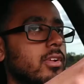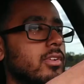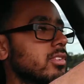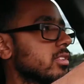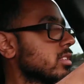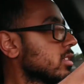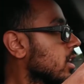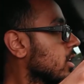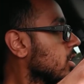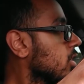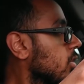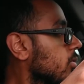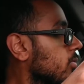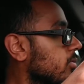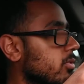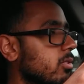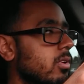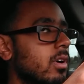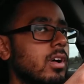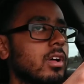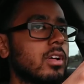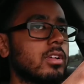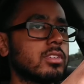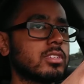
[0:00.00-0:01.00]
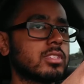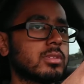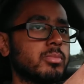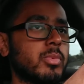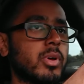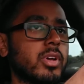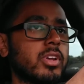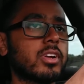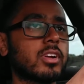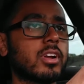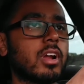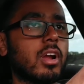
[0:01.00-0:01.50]
I know this car overall is a
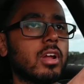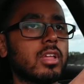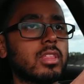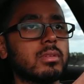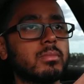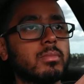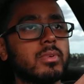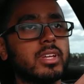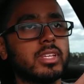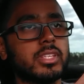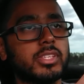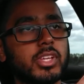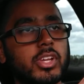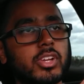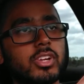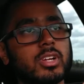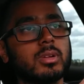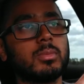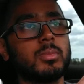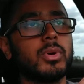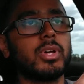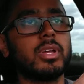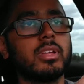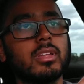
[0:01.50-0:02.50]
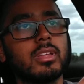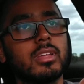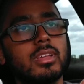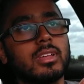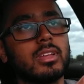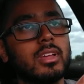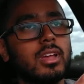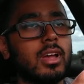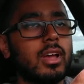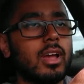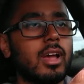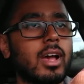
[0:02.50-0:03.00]
better car than my Integra, but
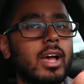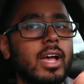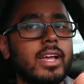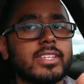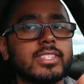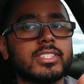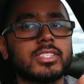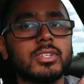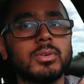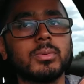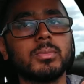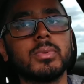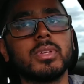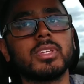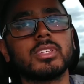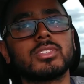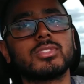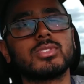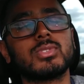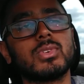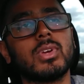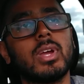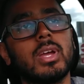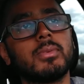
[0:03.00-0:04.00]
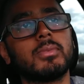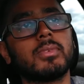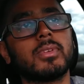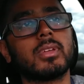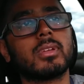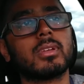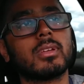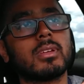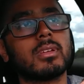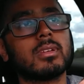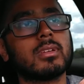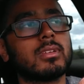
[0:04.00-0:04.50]
I still miss
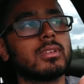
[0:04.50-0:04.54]
driving.